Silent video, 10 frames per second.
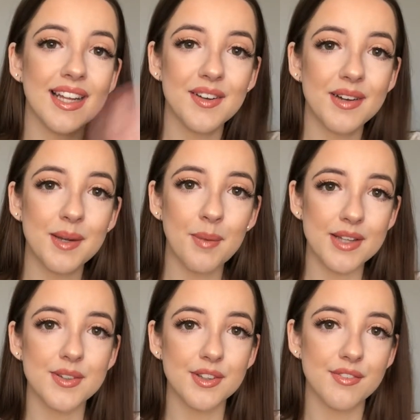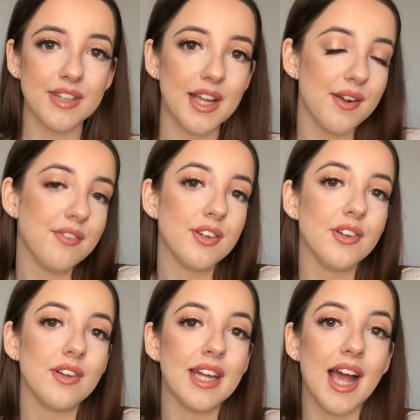welcome back to another video. If you're new
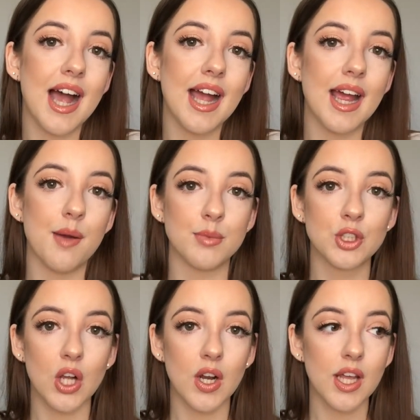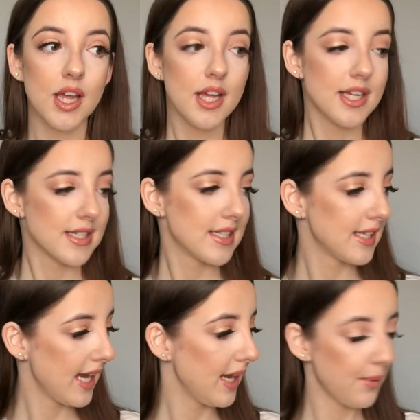here, hi, I'm Charlotte.
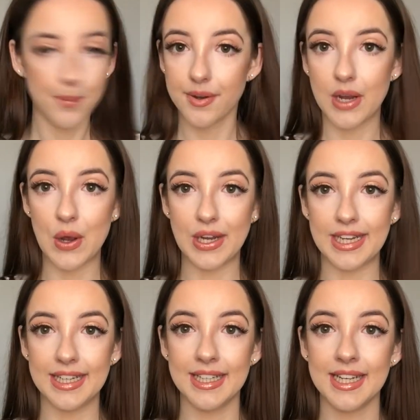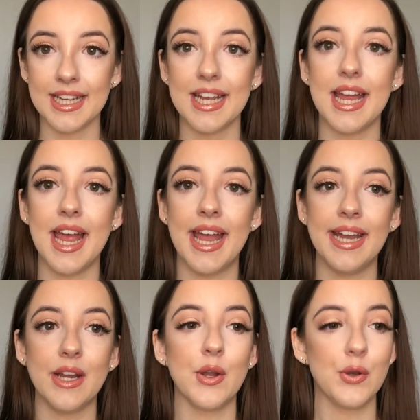Today we are in
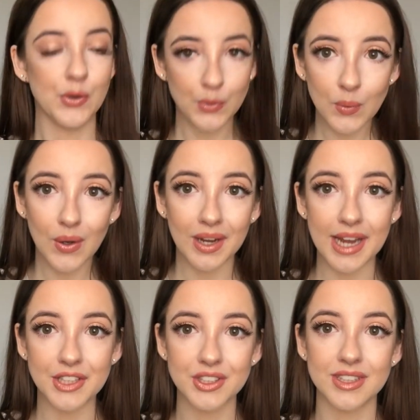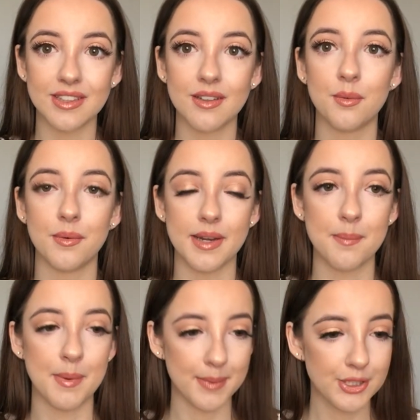a new location. We're in
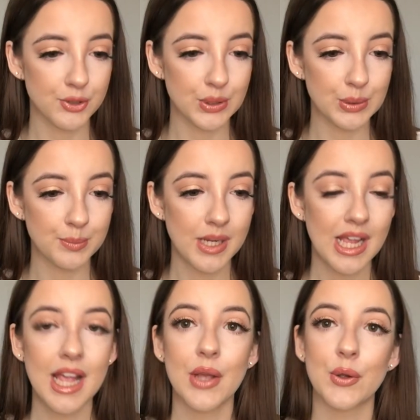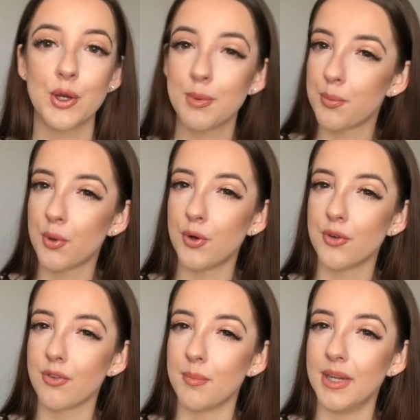my bedroom. Got a bit bored
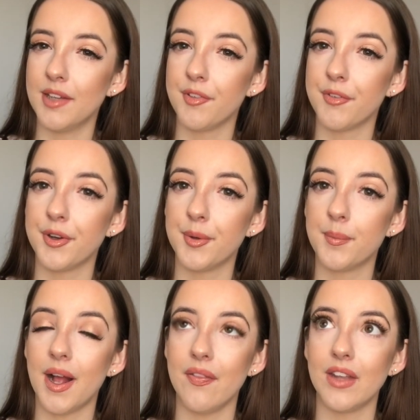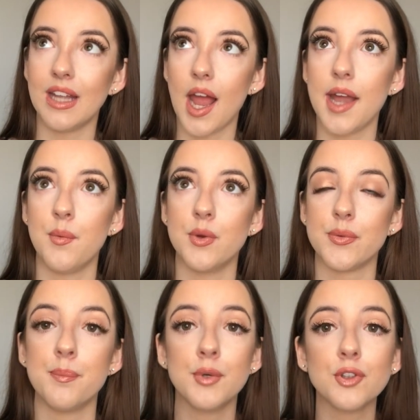from my living room and the lighting was
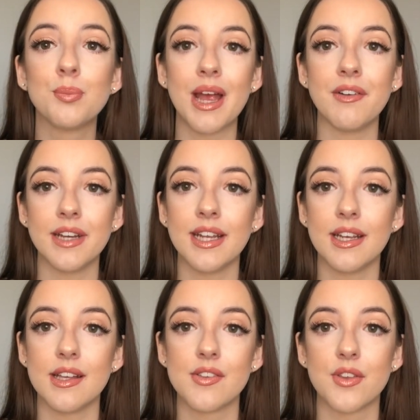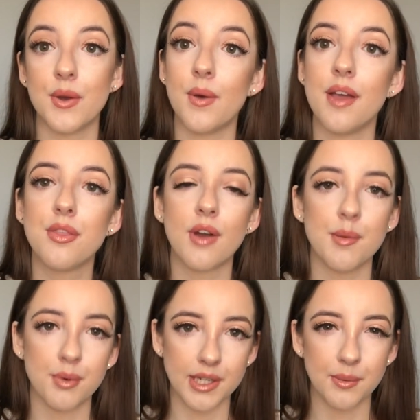much better in here, so I thought I'd
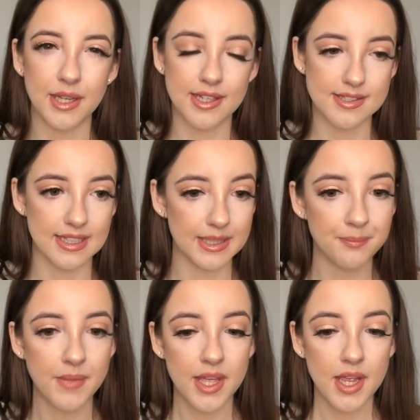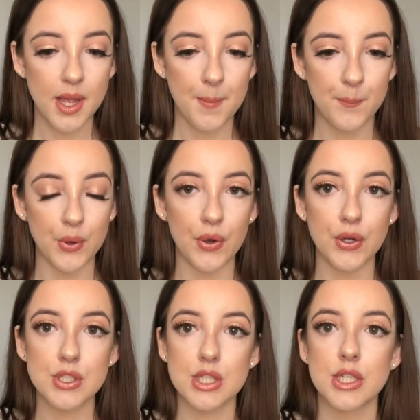bring you in here today. But